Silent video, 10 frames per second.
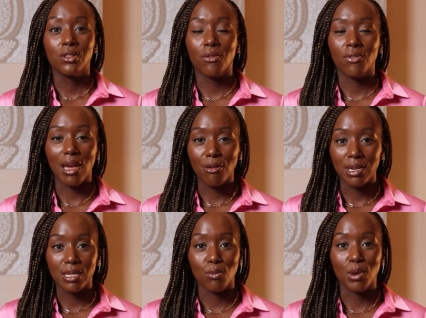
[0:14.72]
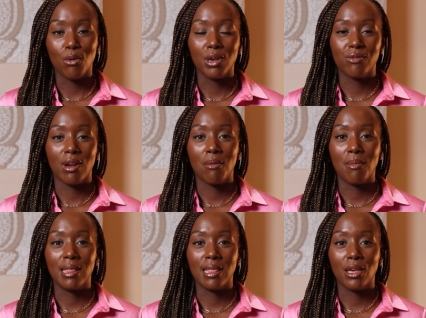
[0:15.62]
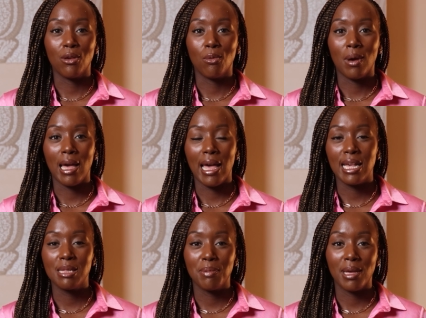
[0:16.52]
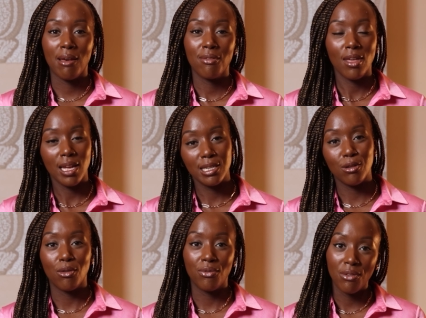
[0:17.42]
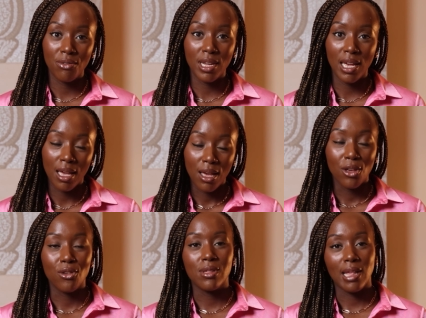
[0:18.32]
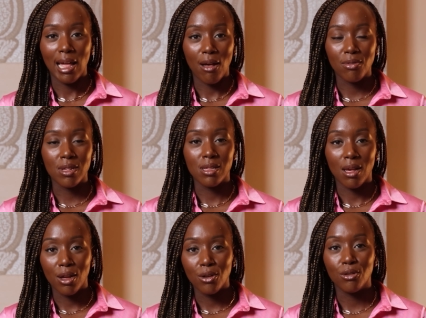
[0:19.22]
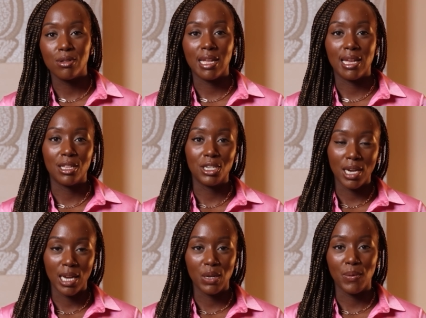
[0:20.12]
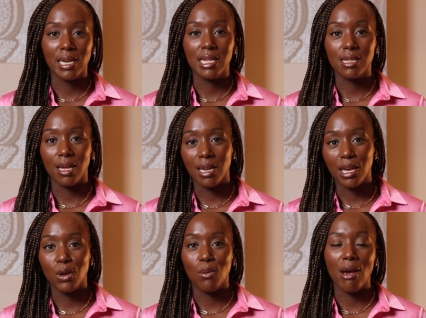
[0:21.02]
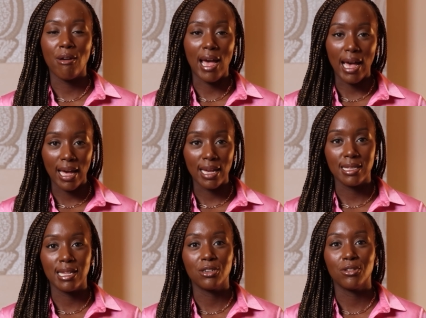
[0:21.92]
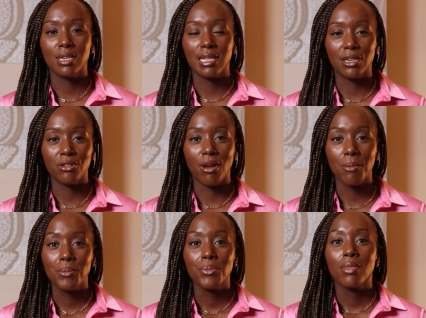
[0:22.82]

So for that reason, we always recommend that you wear SPF 30 or 50, you stay out of the sun, you stay in the shade when it's sunny, you wear a hat, etc, etc.